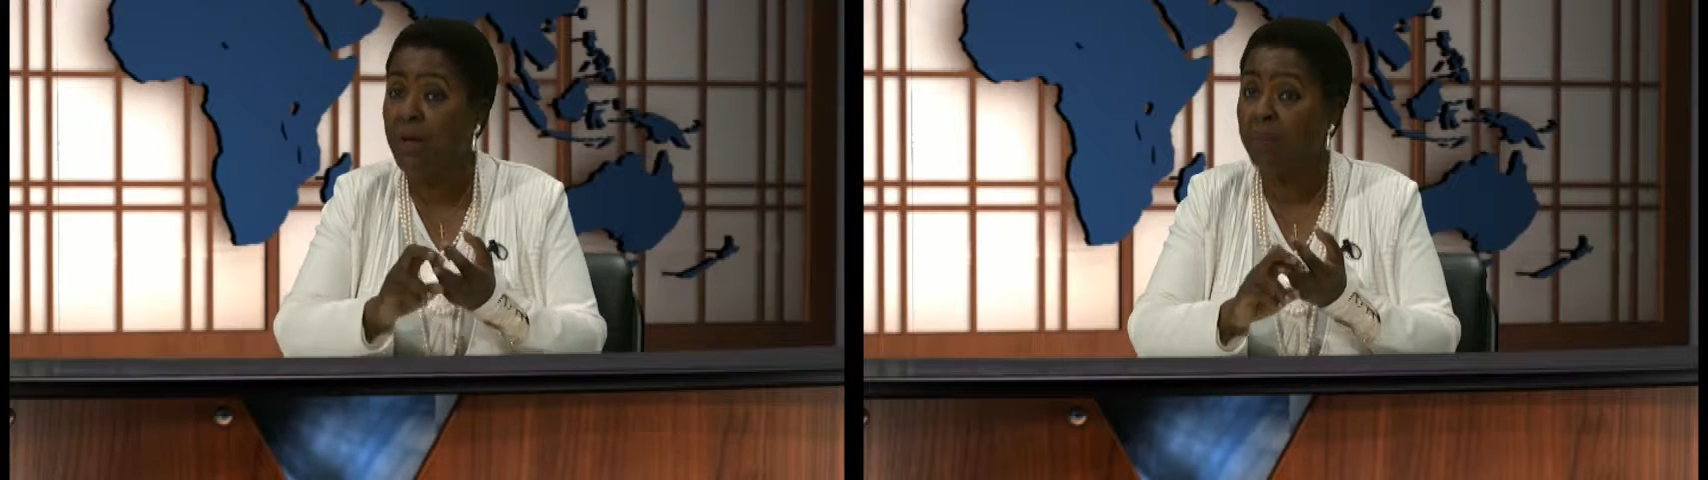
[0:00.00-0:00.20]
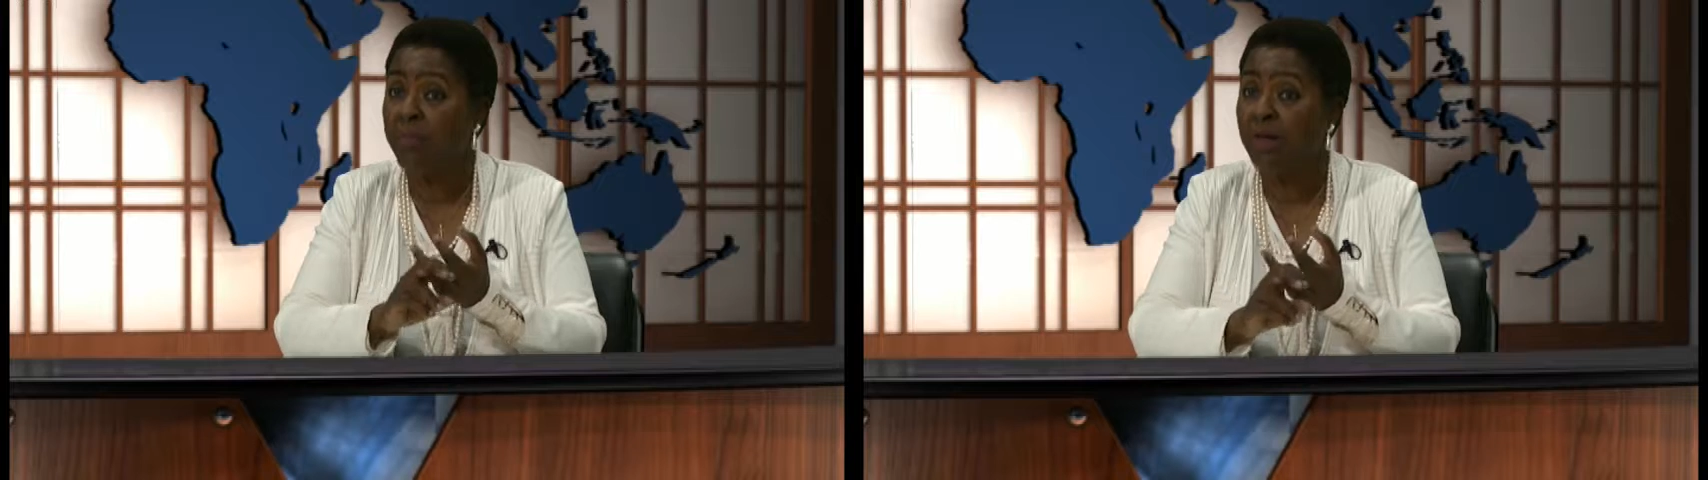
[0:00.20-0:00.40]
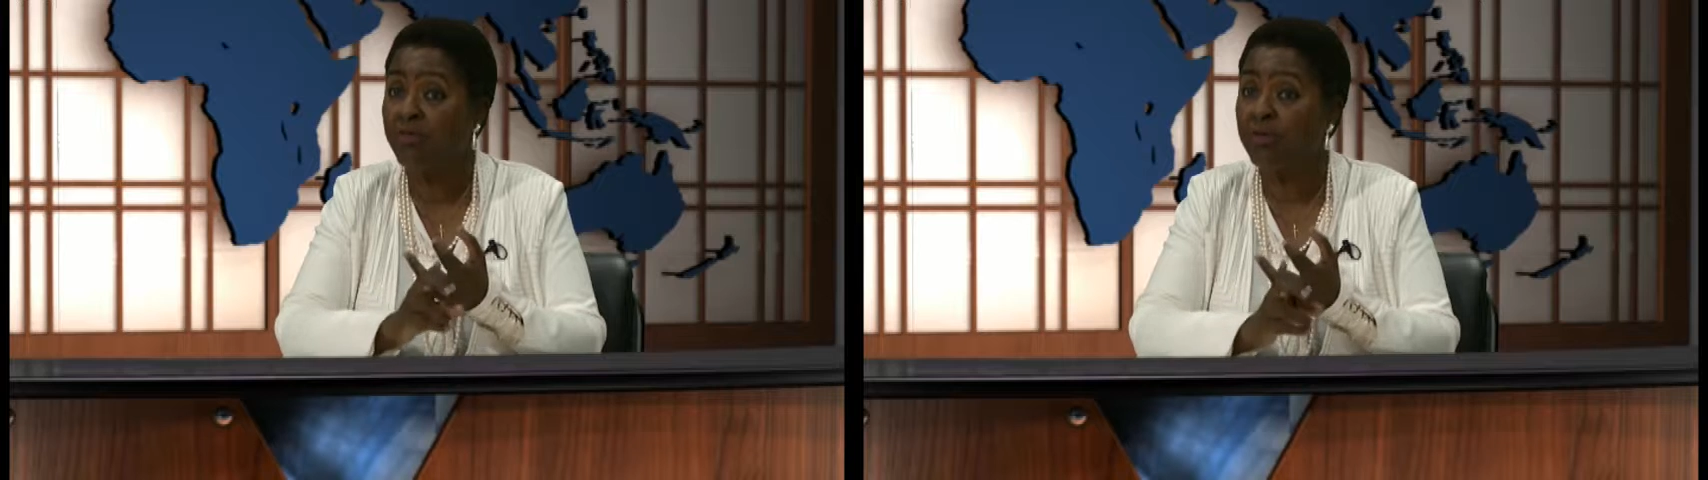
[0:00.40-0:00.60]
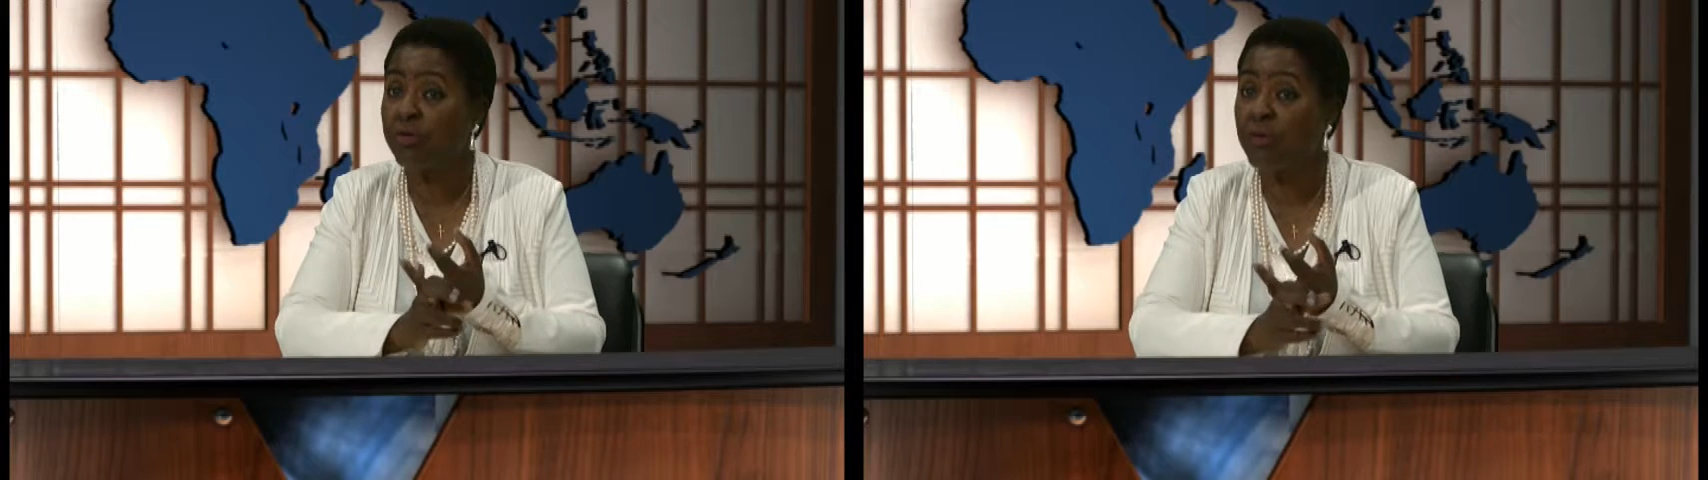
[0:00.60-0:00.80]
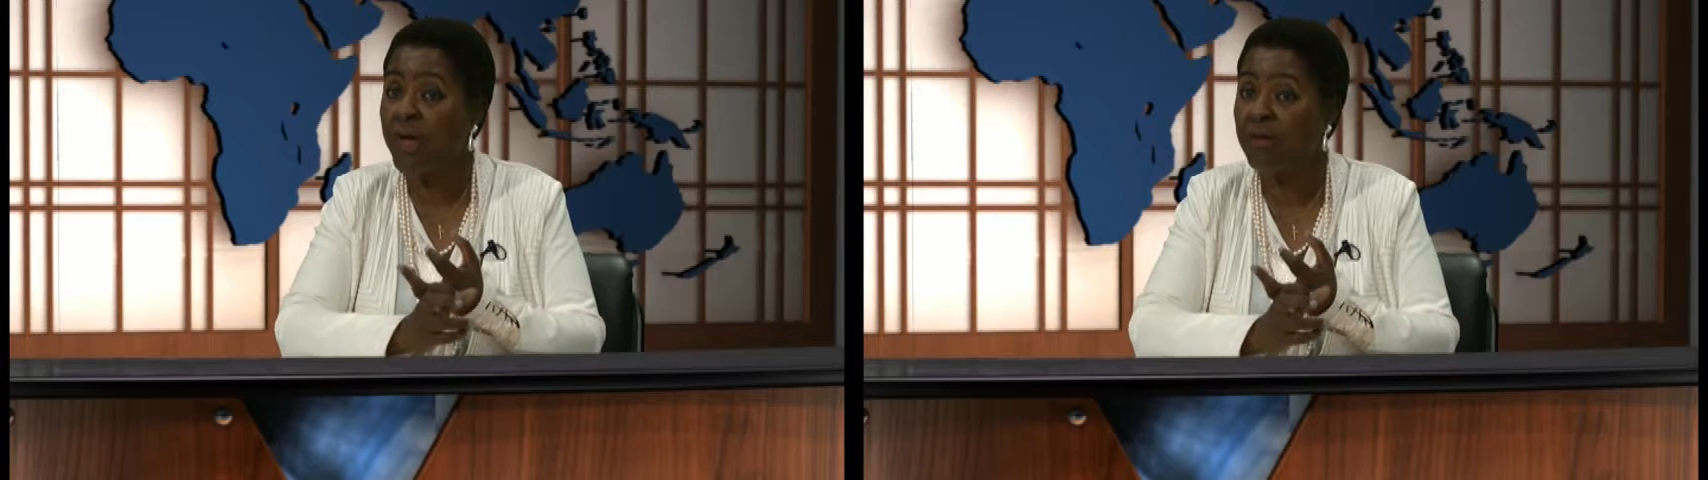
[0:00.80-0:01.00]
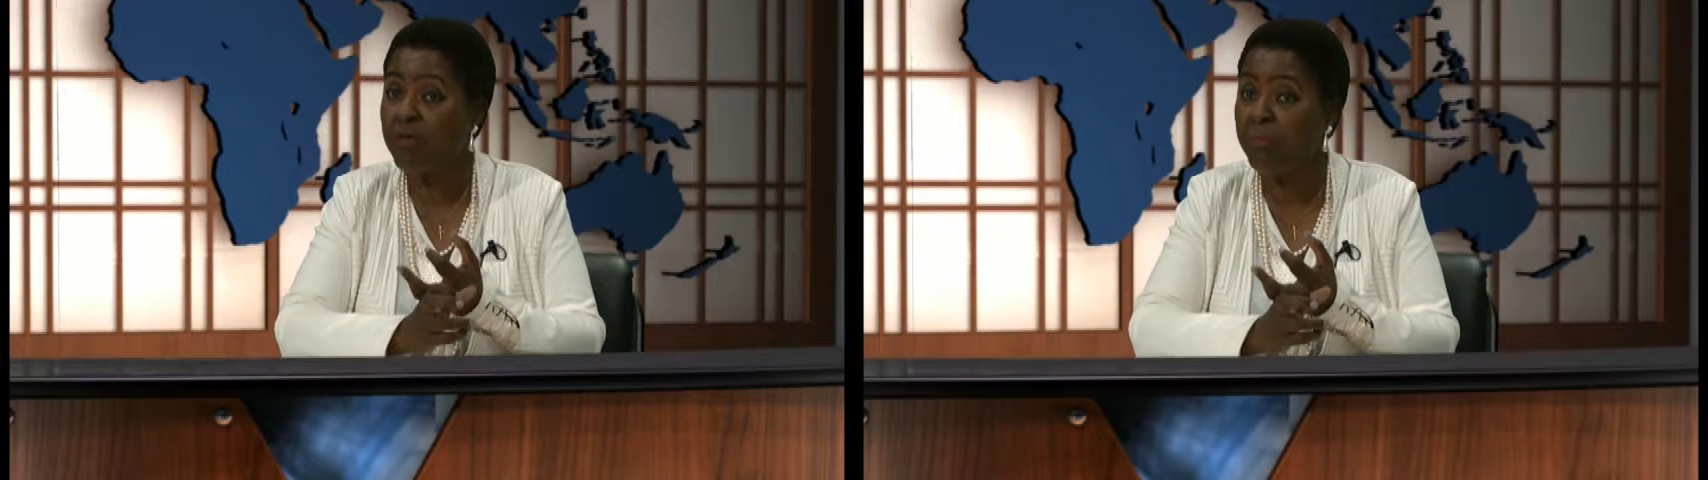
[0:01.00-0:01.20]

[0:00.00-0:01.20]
Make sure you have a